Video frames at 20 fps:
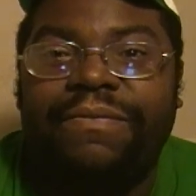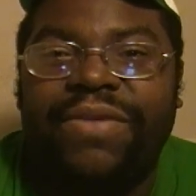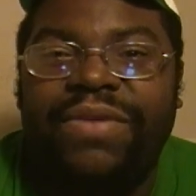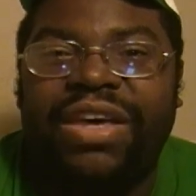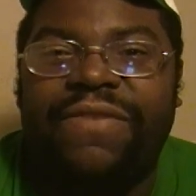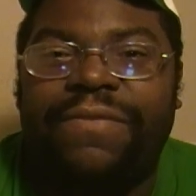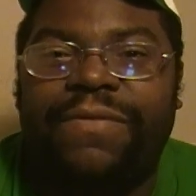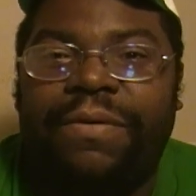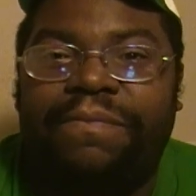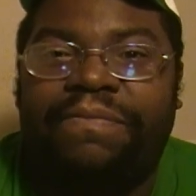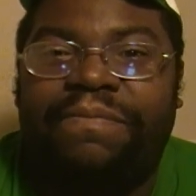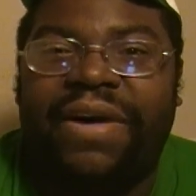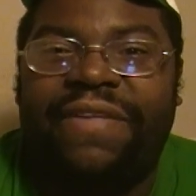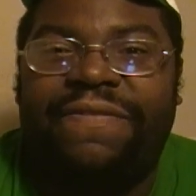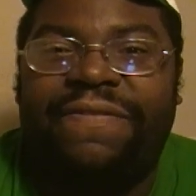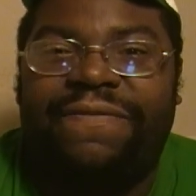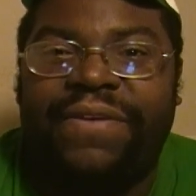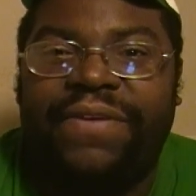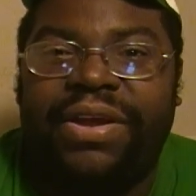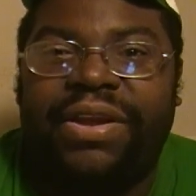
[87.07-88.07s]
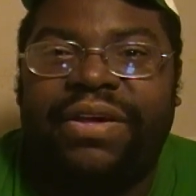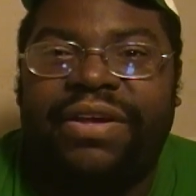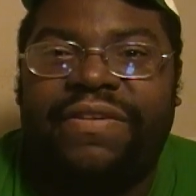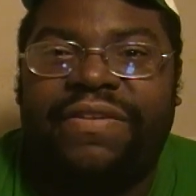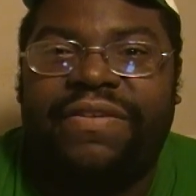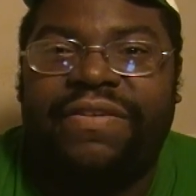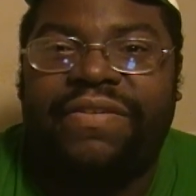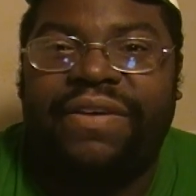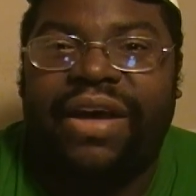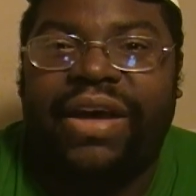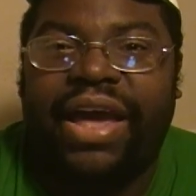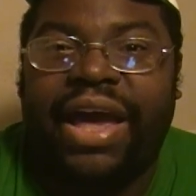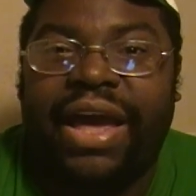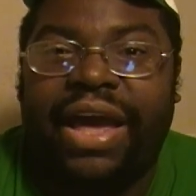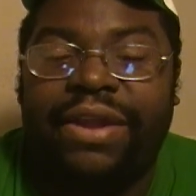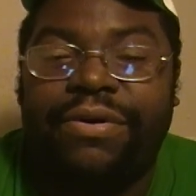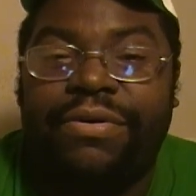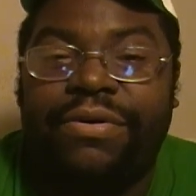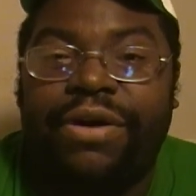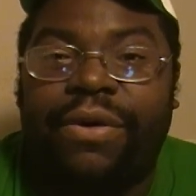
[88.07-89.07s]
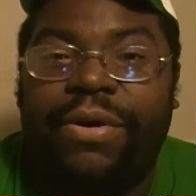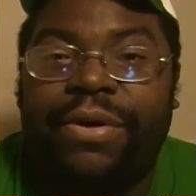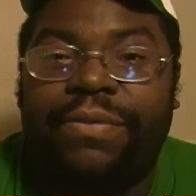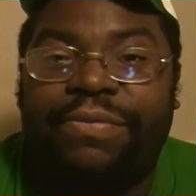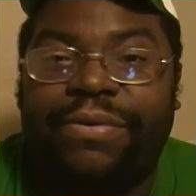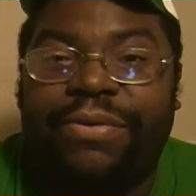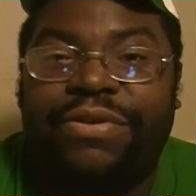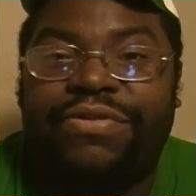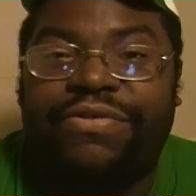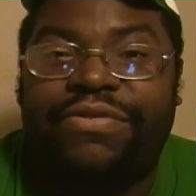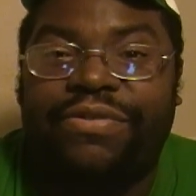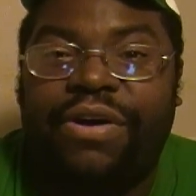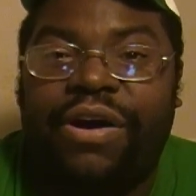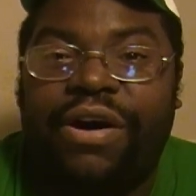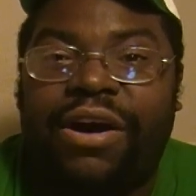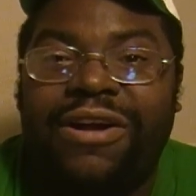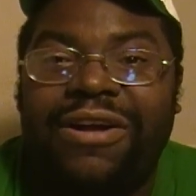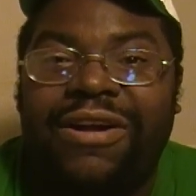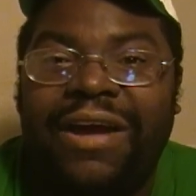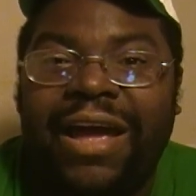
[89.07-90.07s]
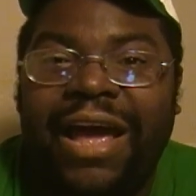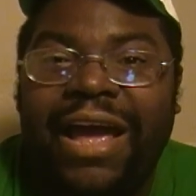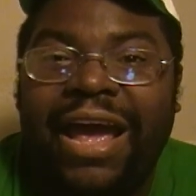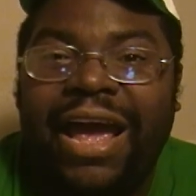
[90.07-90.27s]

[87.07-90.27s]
evil Beth Phoenix handle going pretty strong,